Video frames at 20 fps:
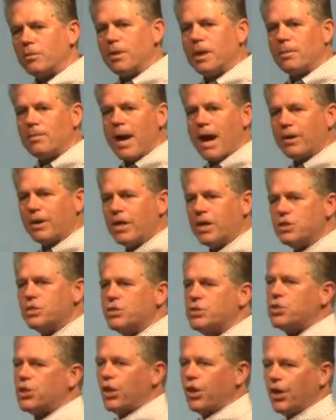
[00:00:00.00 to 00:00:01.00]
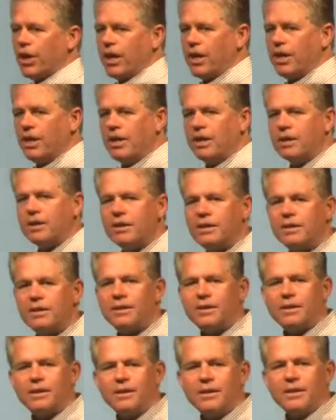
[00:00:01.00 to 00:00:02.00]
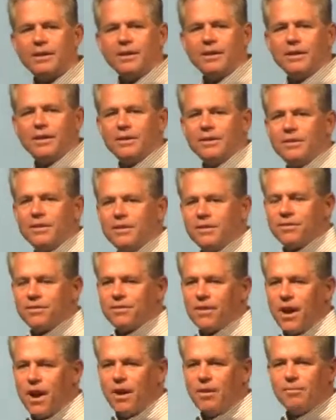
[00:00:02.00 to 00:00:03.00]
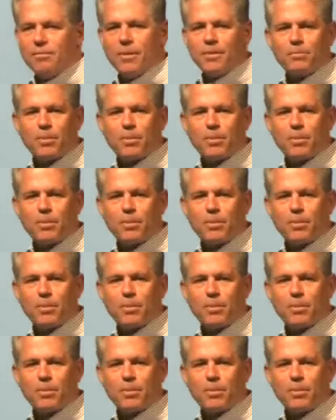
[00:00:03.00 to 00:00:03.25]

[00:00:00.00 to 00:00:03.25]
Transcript: bit about his journey from